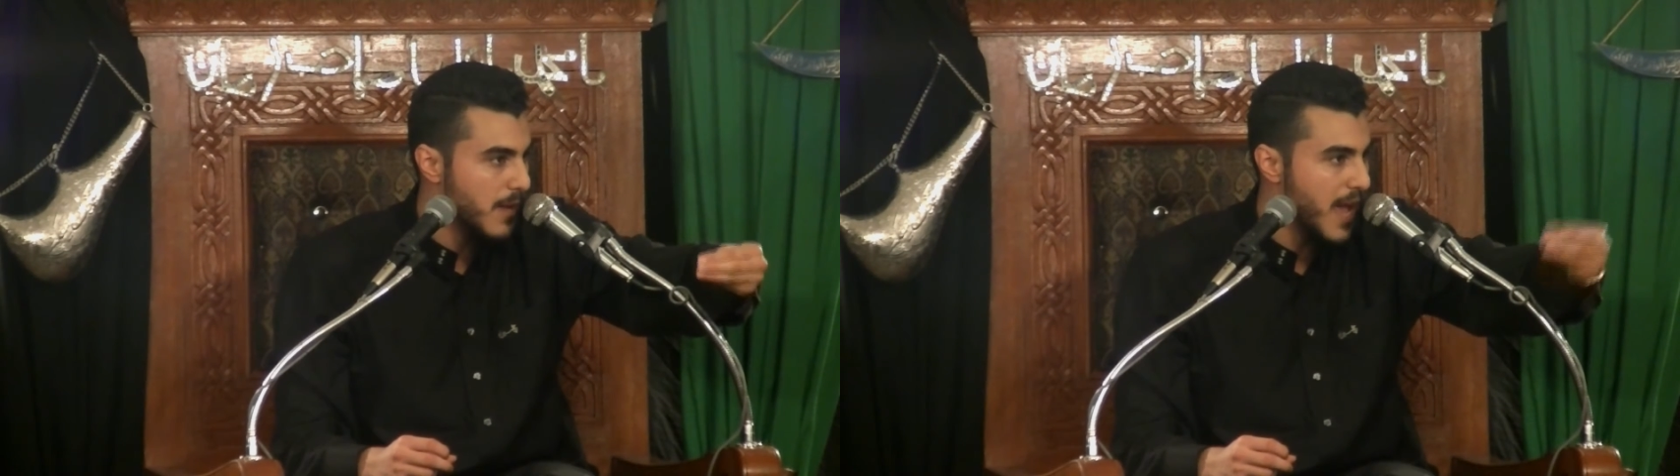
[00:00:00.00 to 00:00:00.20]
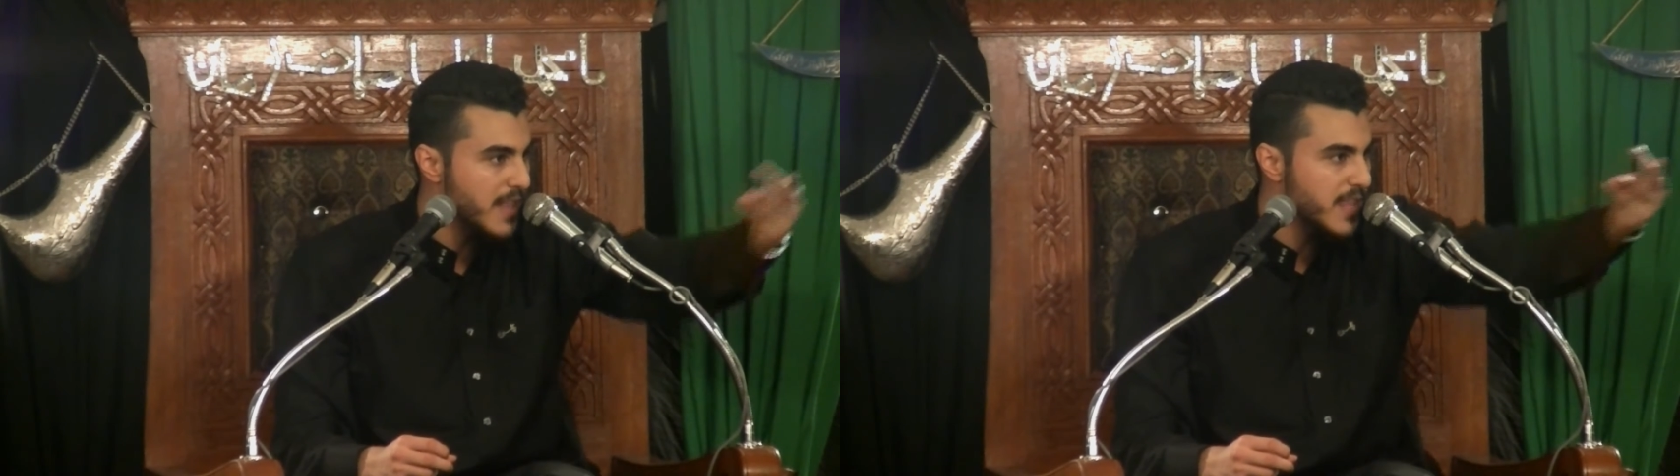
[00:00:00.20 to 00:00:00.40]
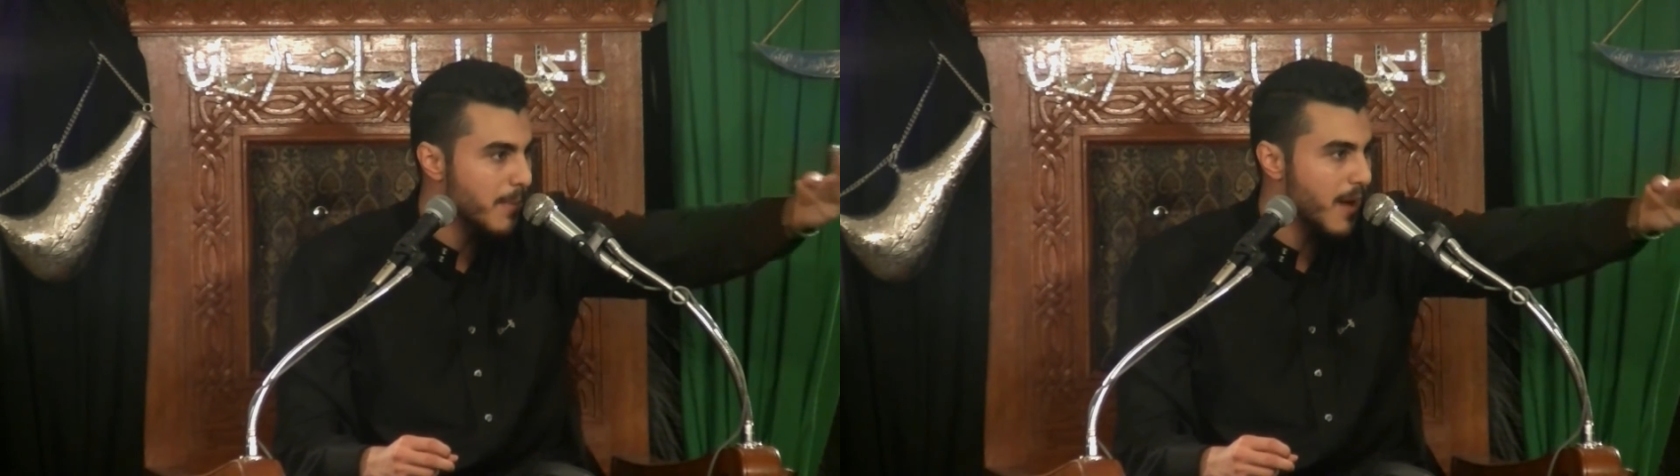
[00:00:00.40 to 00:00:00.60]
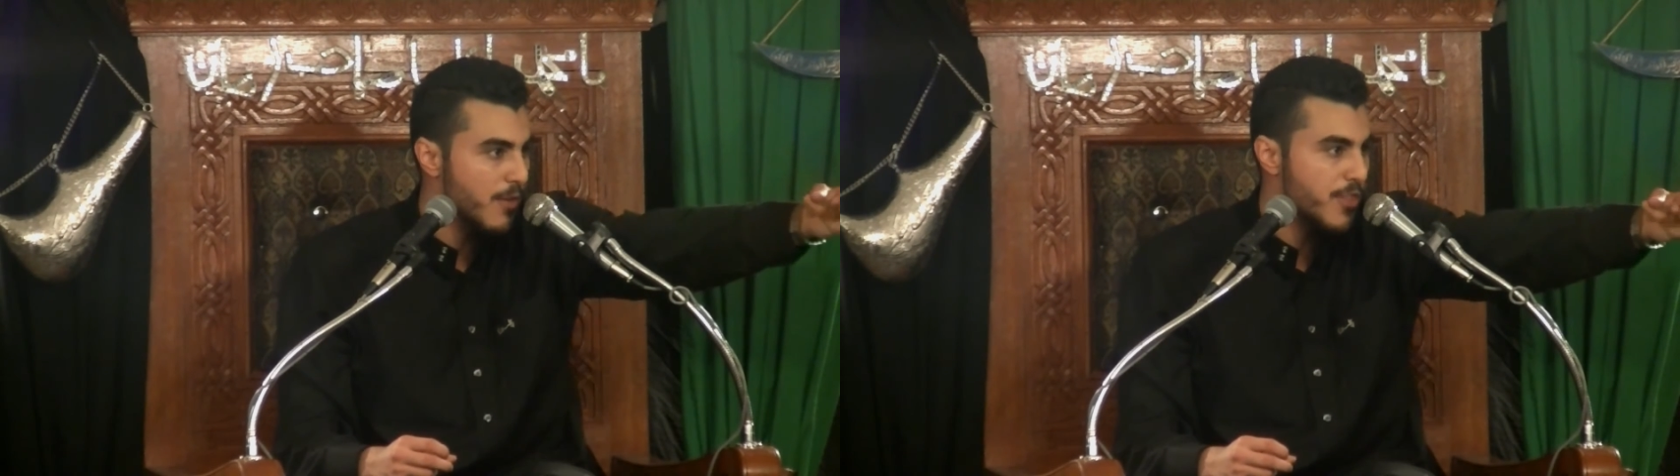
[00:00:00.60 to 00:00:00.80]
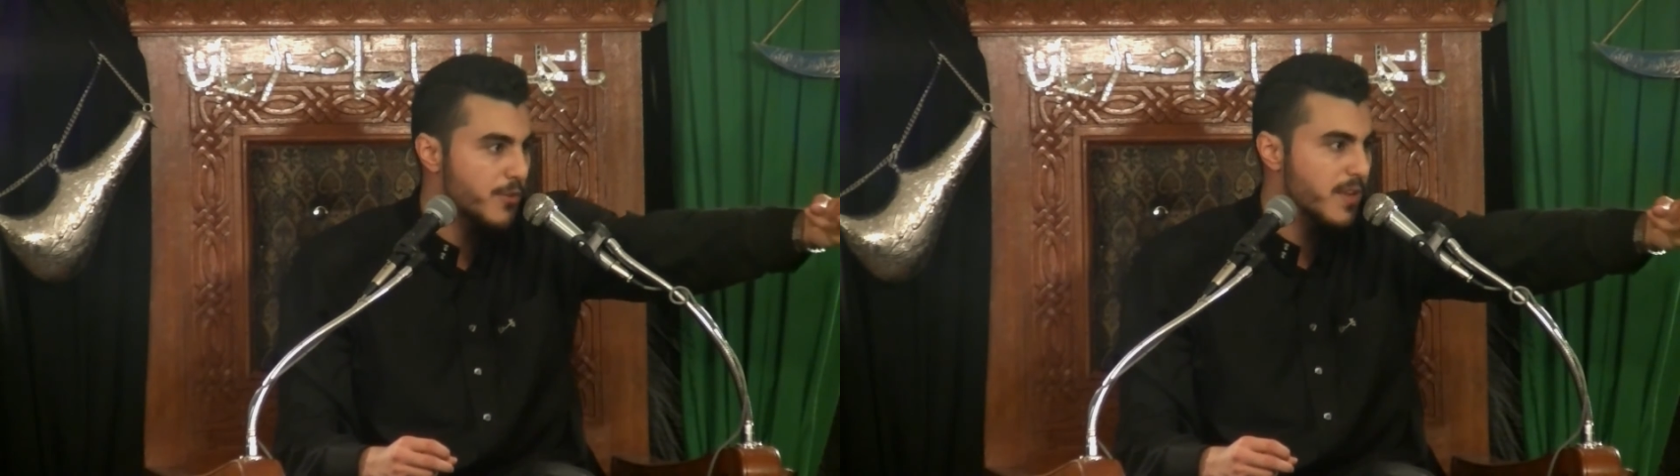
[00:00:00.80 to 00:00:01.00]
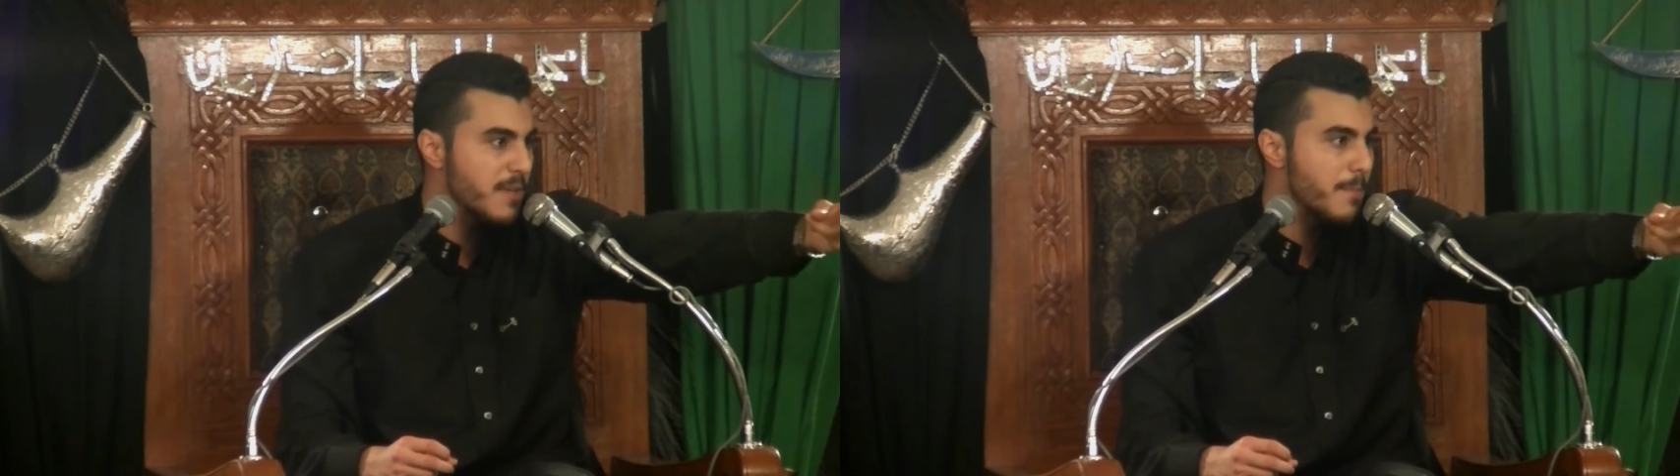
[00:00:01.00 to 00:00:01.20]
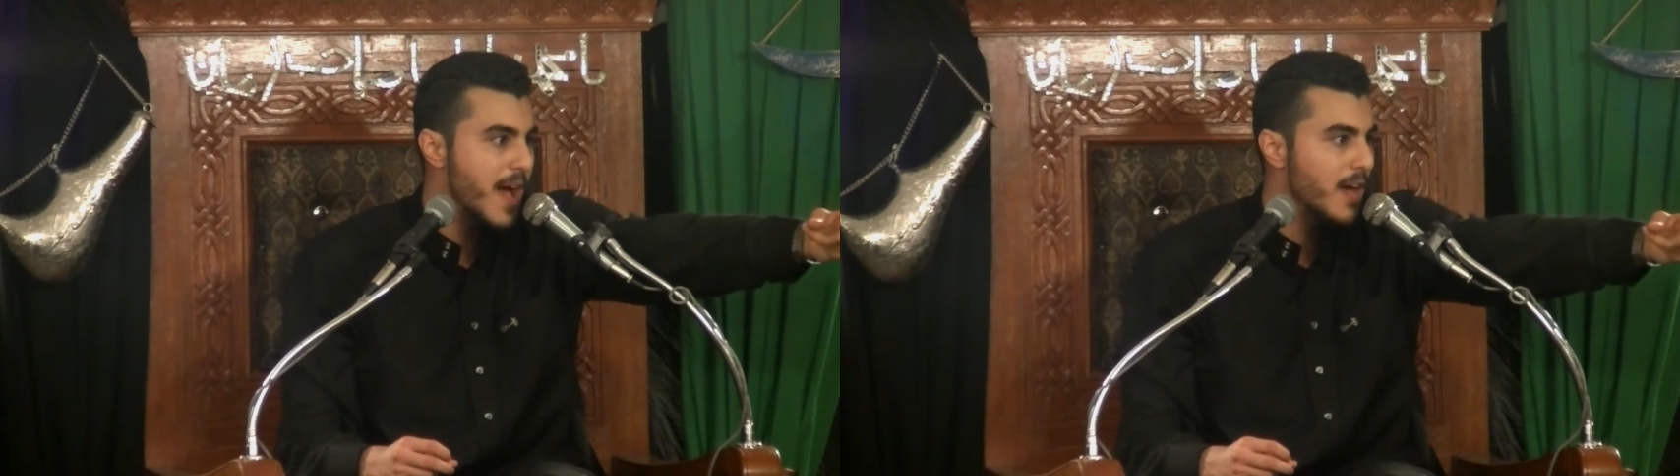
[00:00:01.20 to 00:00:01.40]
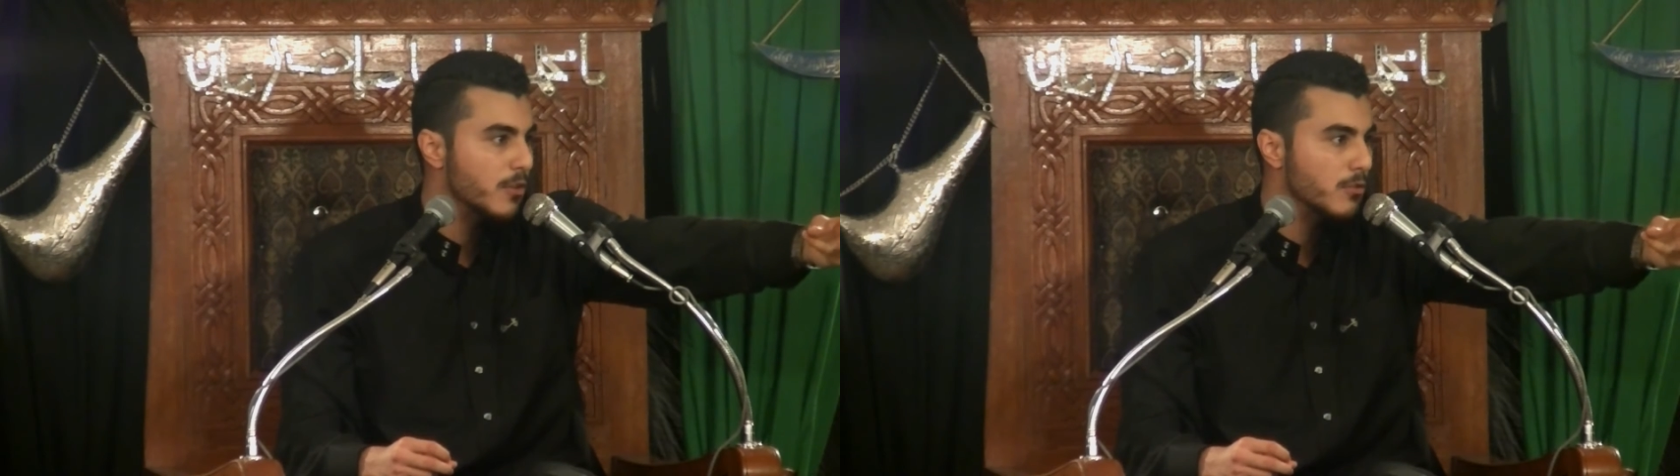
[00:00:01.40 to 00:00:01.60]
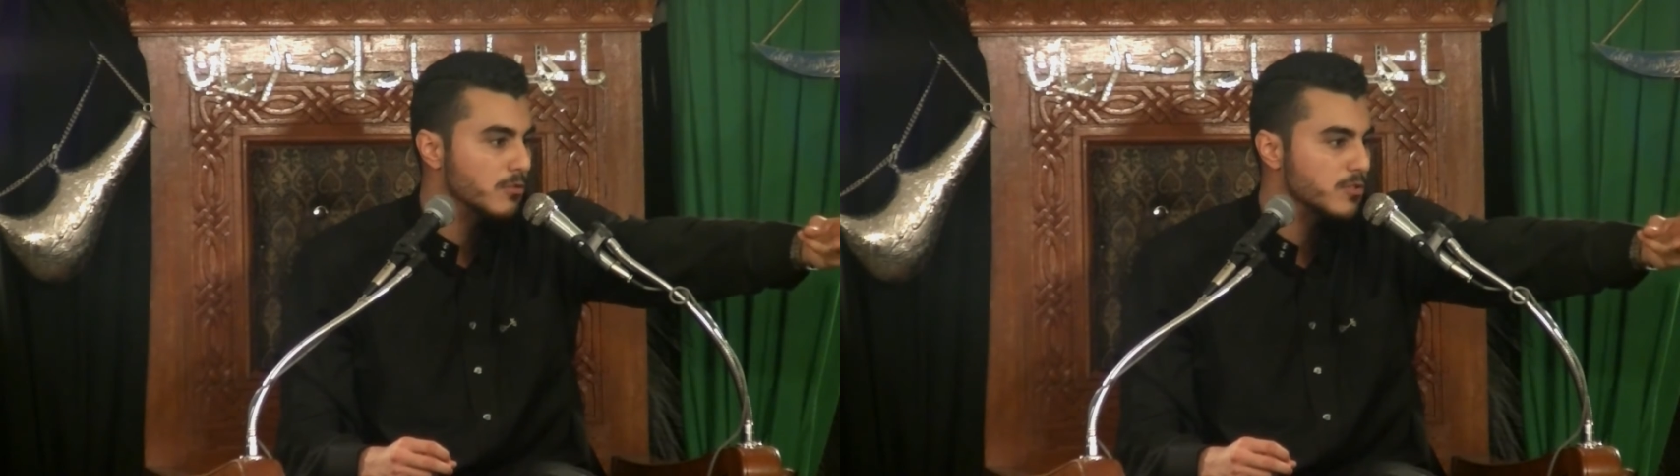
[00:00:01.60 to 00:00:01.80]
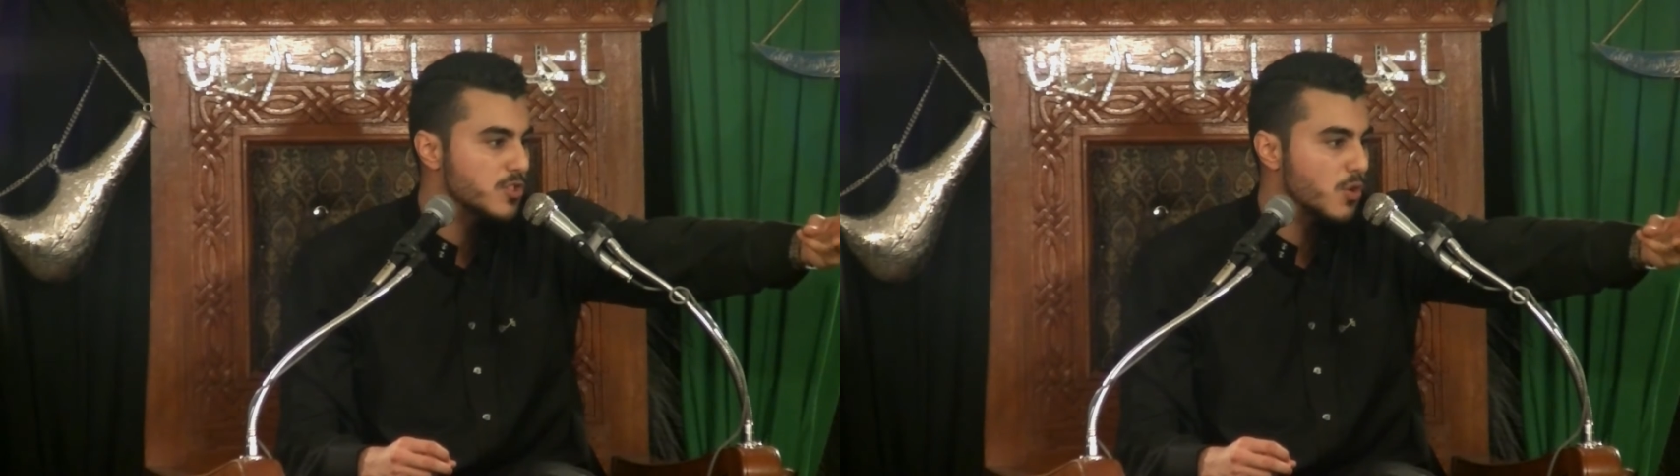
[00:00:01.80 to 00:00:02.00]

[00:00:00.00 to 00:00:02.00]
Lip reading: had about 3 battles